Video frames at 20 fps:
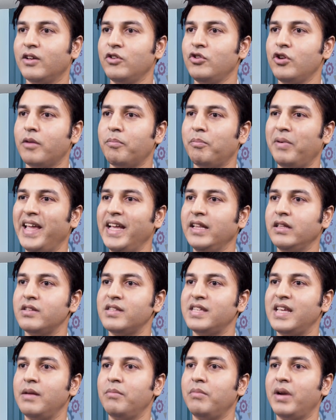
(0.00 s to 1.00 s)
You're playing the
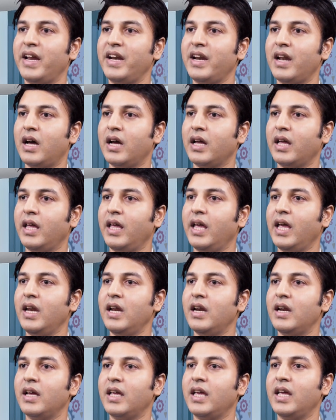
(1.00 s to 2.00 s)
same line again
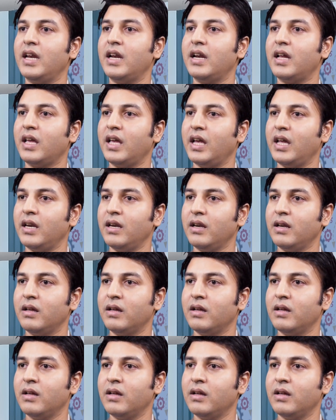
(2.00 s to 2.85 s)
and again and again.